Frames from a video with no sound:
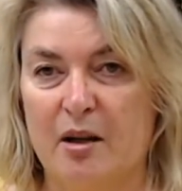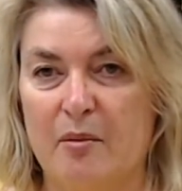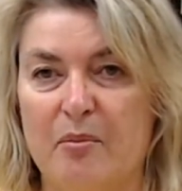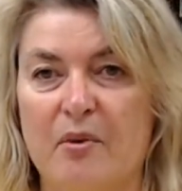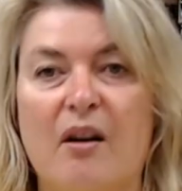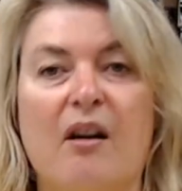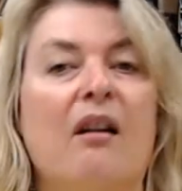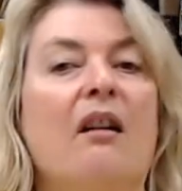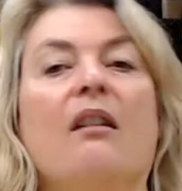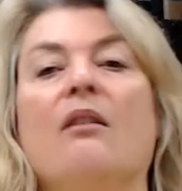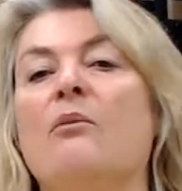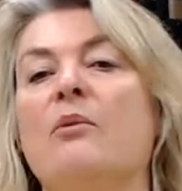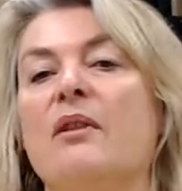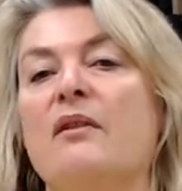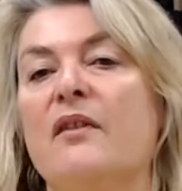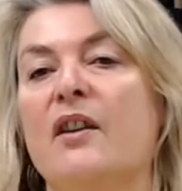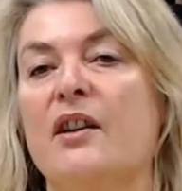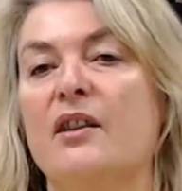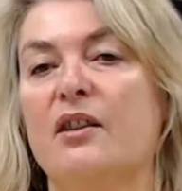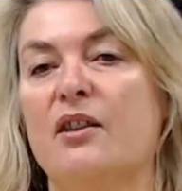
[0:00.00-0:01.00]
but we
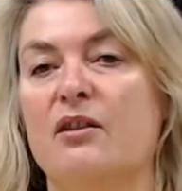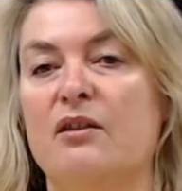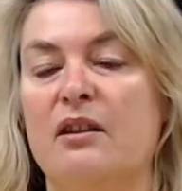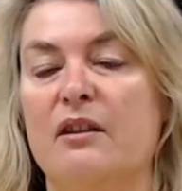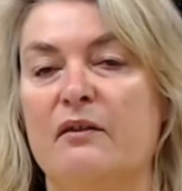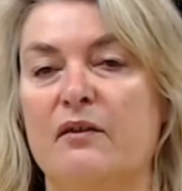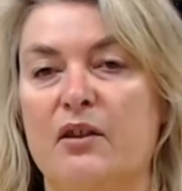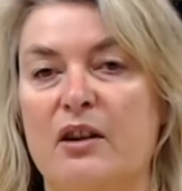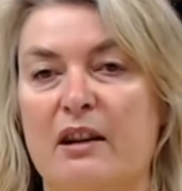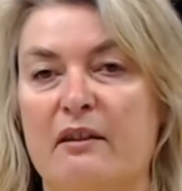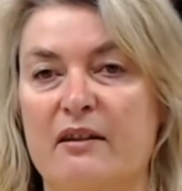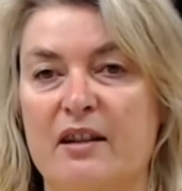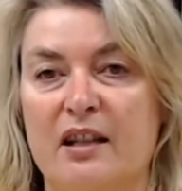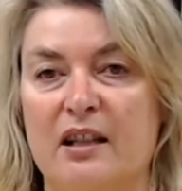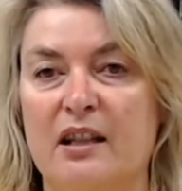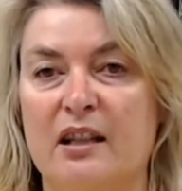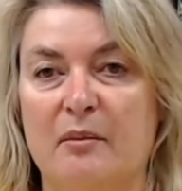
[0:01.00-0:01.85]
find that if there is a little